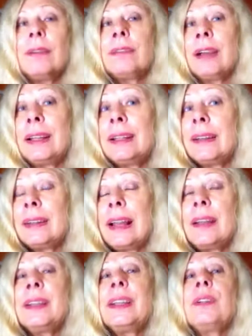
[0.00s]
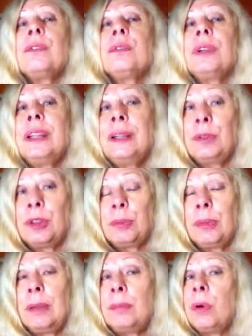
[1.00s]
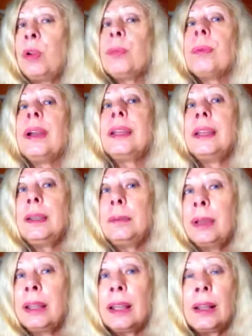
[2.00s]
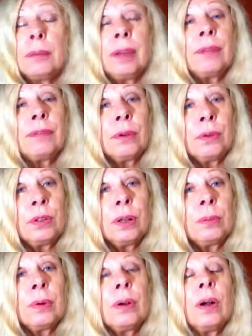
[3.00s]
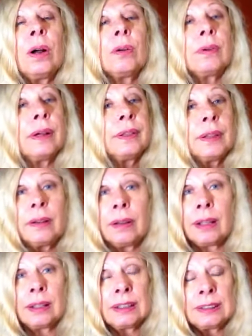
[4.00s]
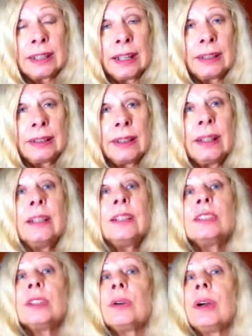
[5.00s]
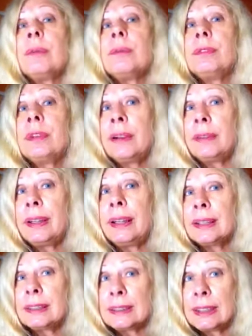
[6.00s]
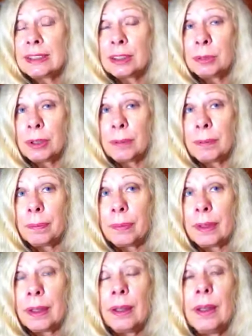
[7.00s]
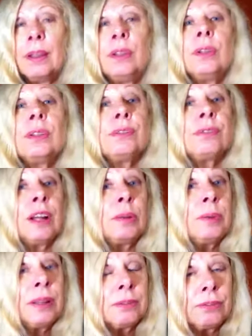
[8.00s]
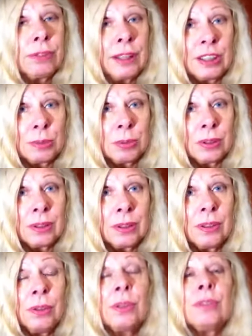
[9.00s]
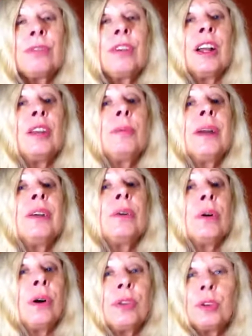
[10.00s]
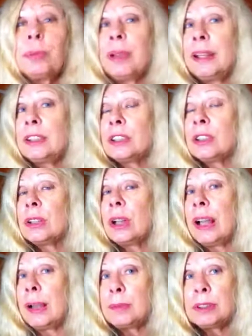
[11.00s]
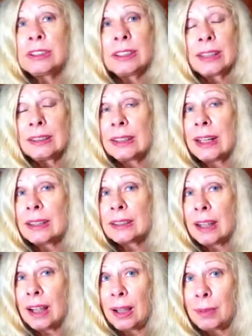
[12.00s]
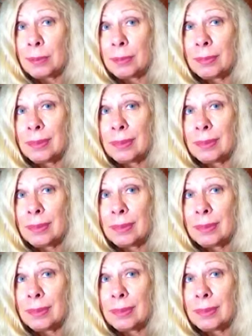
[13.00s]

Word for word: Find out how to get a reading with me. Both my email and my phone number are right there on the site, so I'm very accessible. You can find me on Facebook. You can find my author page on Amazon.com.